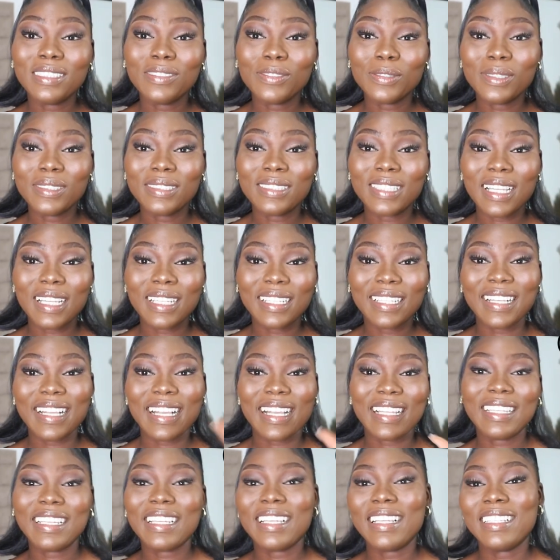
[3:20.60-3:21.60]
knows that
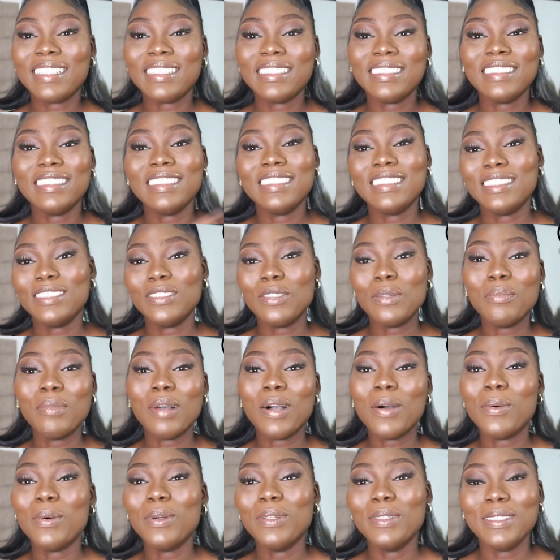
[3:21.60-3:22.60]
Ghana is
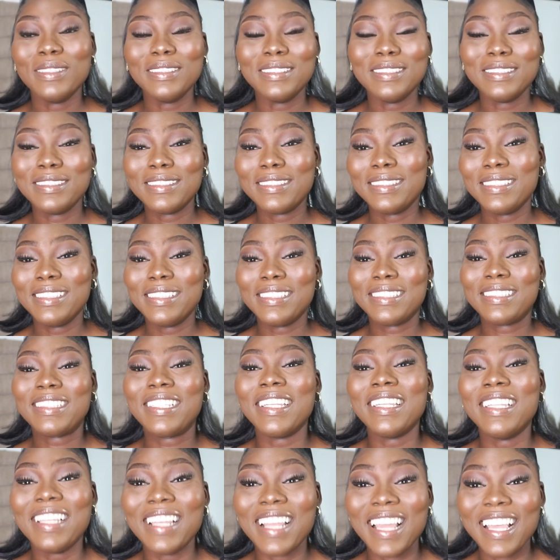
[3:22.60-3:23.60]
number one on this
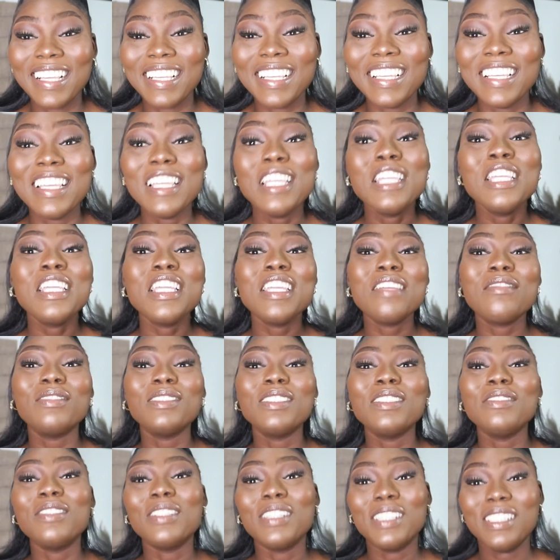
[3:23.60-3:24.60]
list. like,
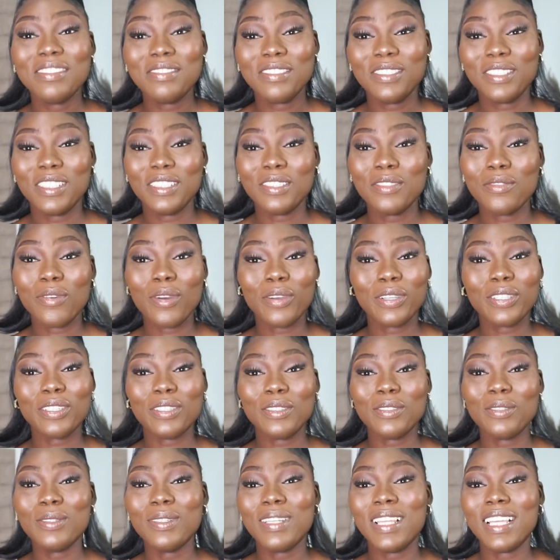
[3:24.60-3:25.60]
even if you're living on a rock,
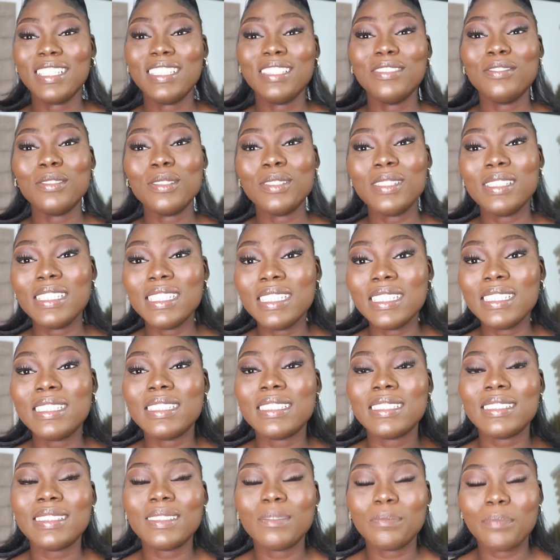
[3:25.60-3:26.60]
you know that if you need
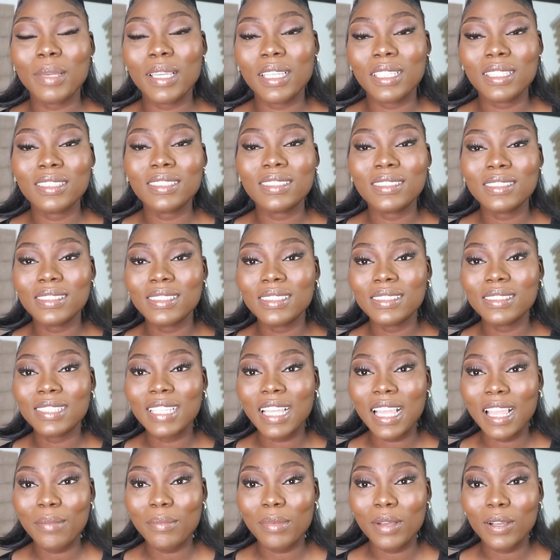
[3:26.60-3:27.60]
space, you need
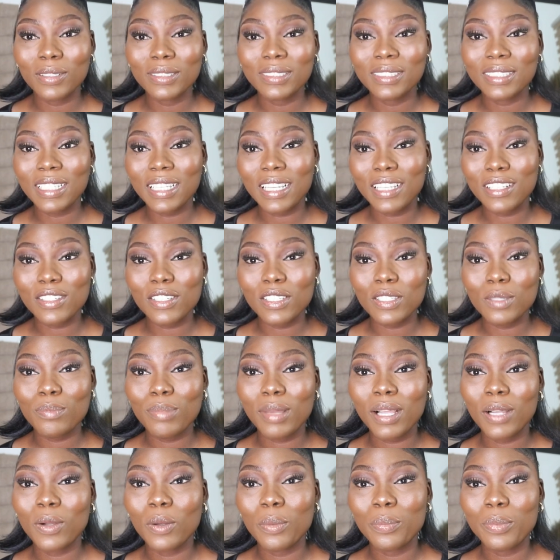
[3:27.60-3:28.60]
time out, you can just
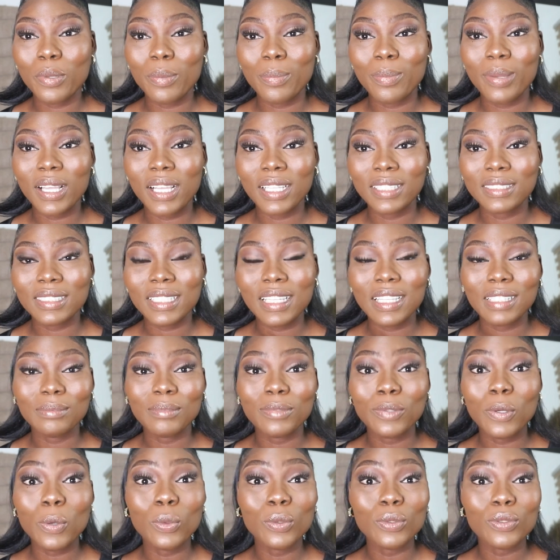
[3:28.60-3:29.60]
pack up your bags
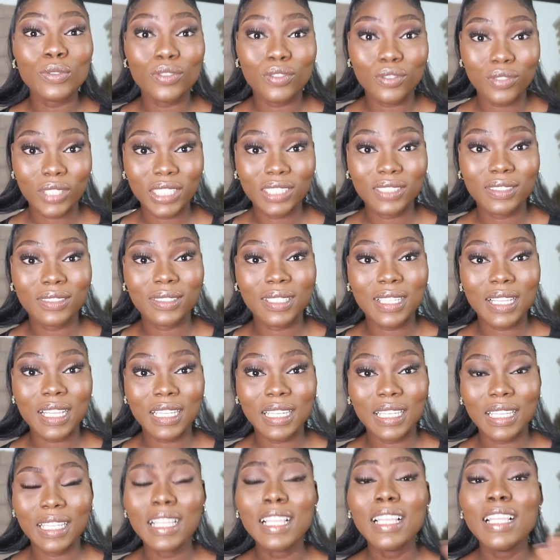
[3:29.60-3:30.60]
and go straight to
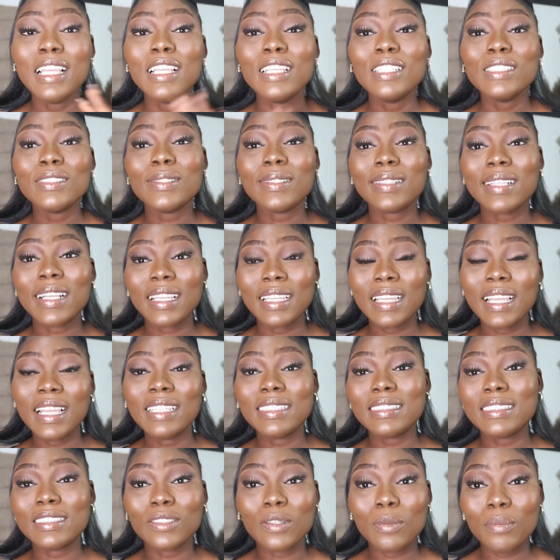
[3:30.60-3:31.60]
Ghana. So Ghana
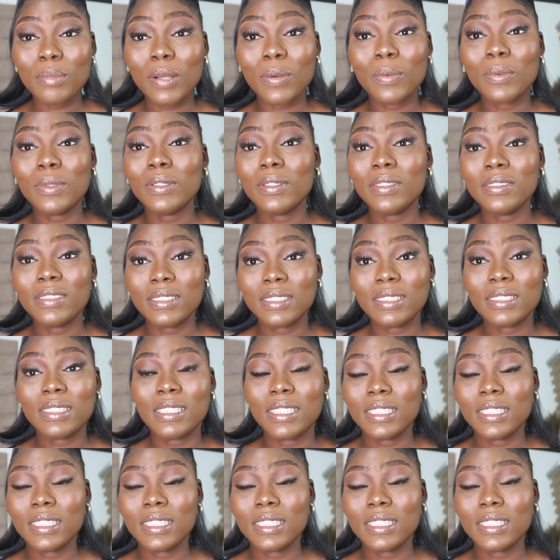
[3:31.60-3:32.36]
is the number one on this